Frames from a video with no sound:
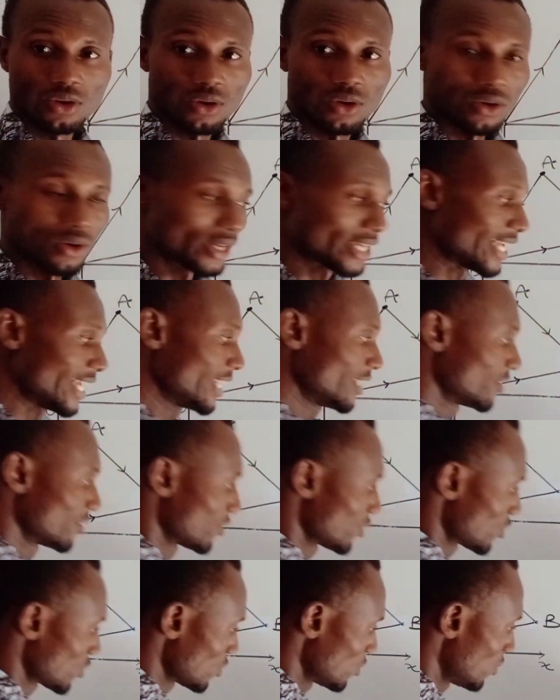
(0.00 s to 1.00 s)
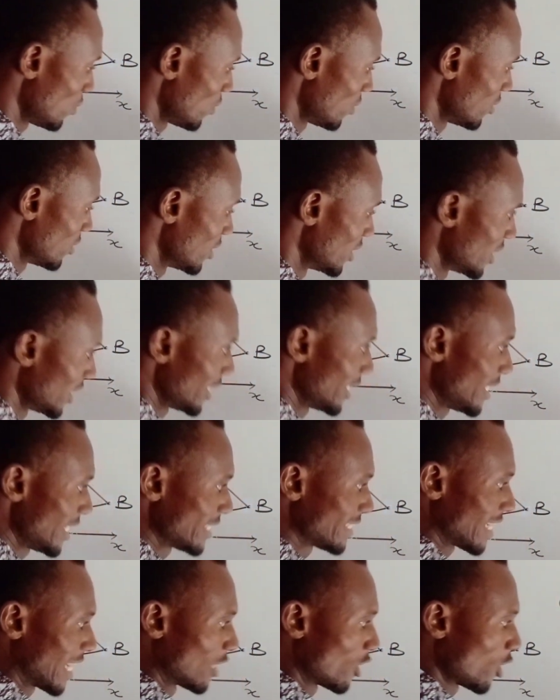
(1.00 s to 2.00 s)
Okay, so
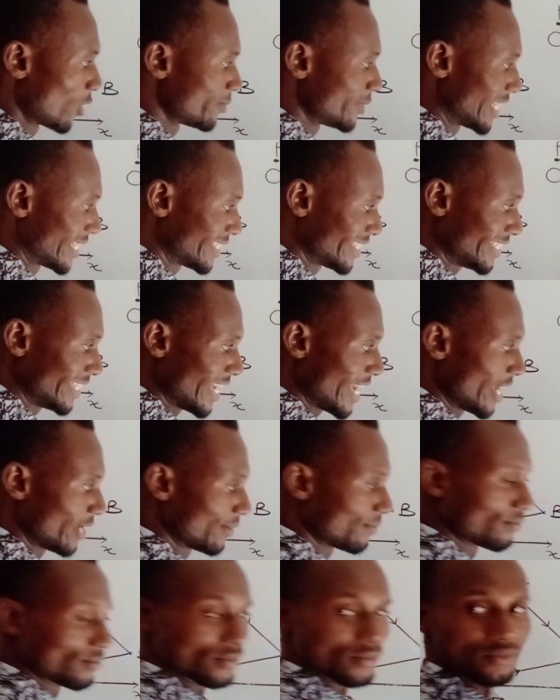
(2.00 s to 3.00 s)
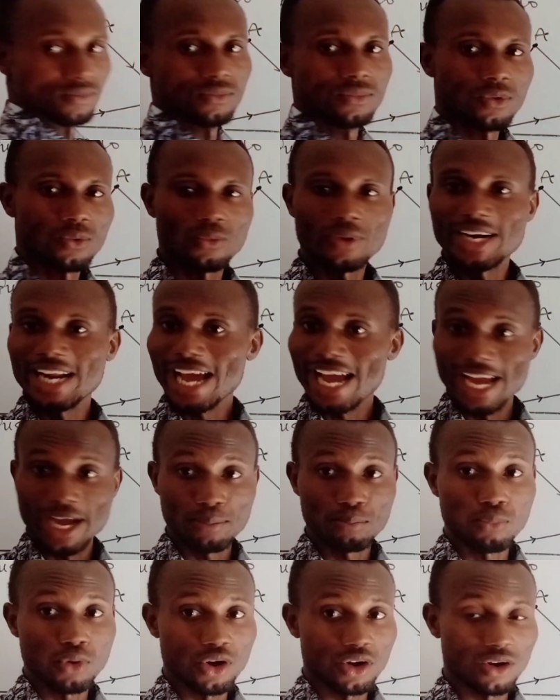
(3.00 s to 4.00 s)
there's an object here, whether
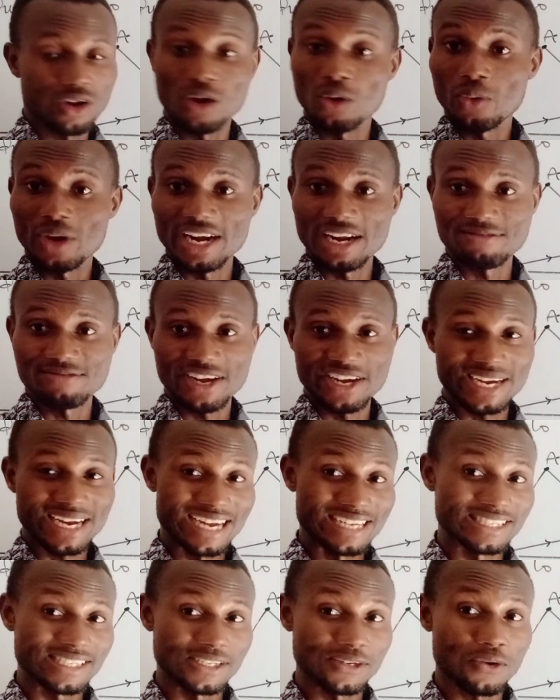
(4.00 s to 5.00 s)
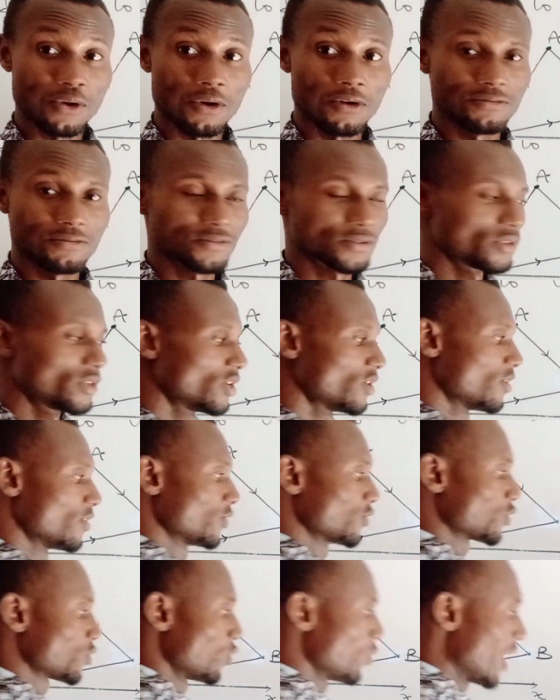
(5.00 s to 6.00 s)
a ball or whatever you can think of.
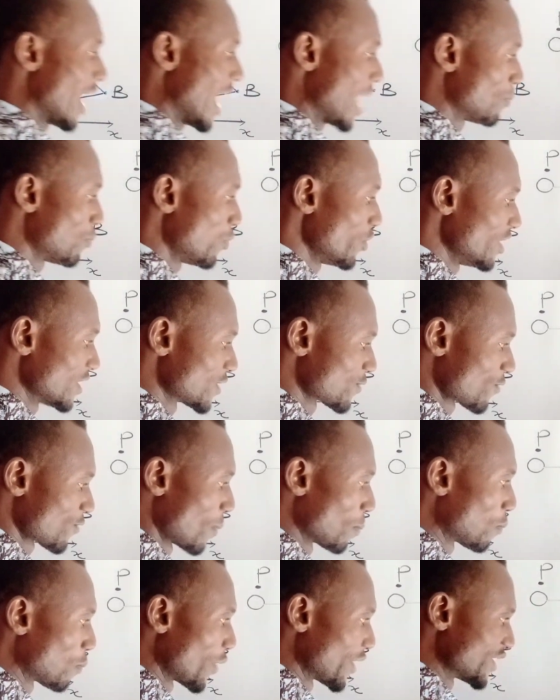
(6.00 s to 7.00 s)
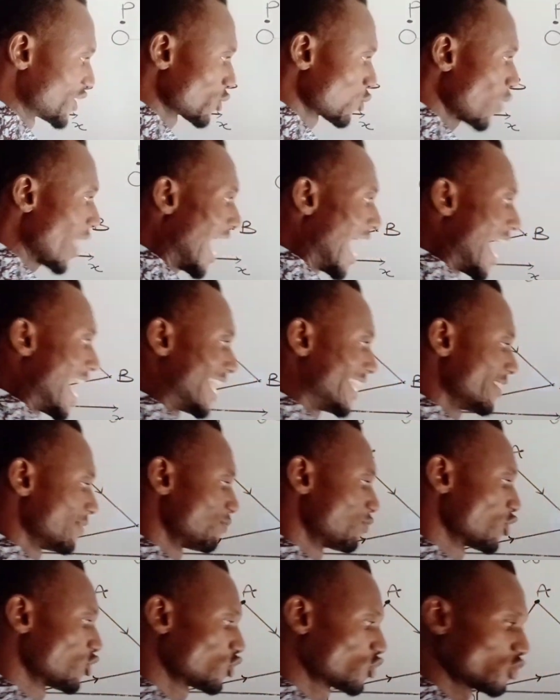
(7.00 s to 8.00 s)
So I pull it from point Y
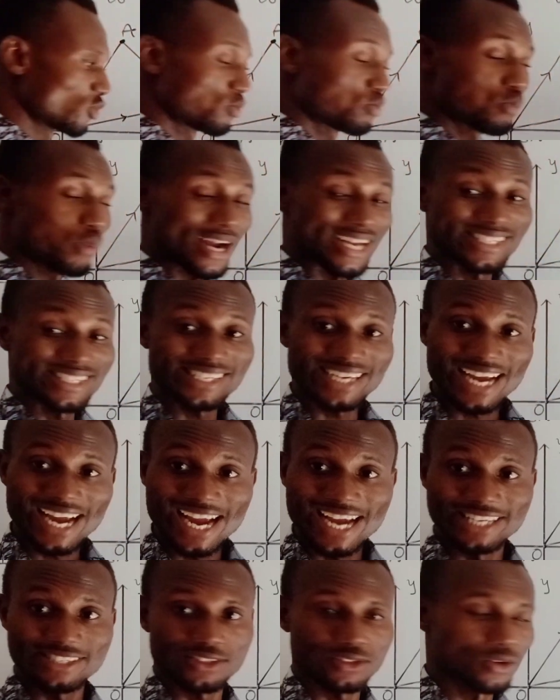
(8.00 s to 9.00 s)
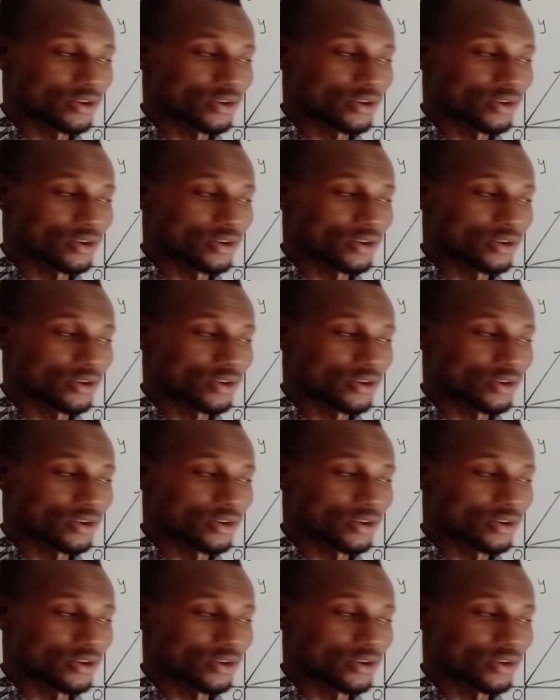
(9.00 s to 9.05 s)
to point S.